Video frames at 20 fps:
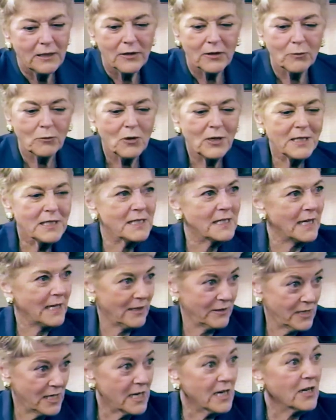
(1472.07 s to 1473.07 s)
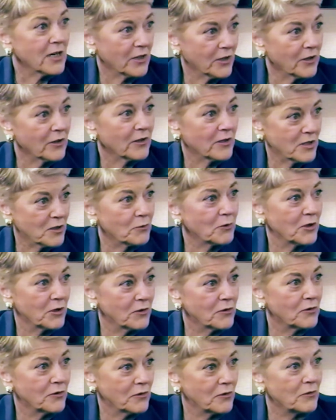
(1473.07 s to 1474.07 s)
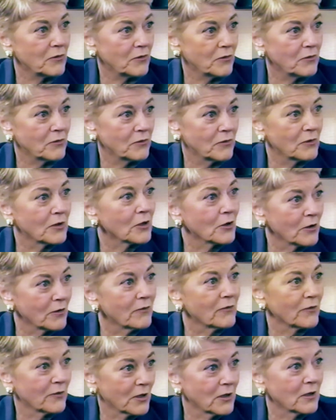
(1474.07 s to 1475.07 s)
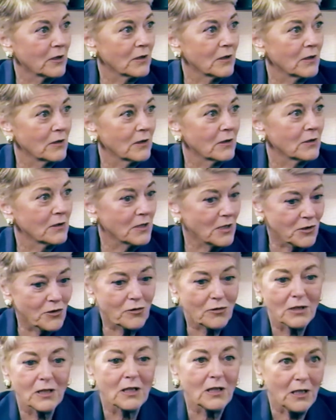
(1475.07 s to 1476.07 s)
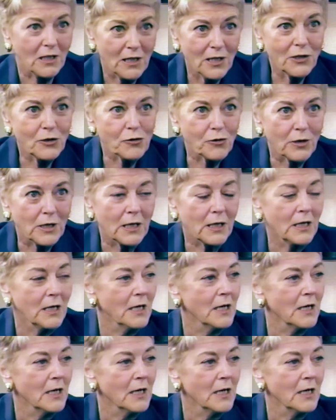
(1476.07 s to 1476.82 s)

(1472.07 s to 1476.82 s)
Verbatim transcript: The one down here is where you do the good for the district and the country.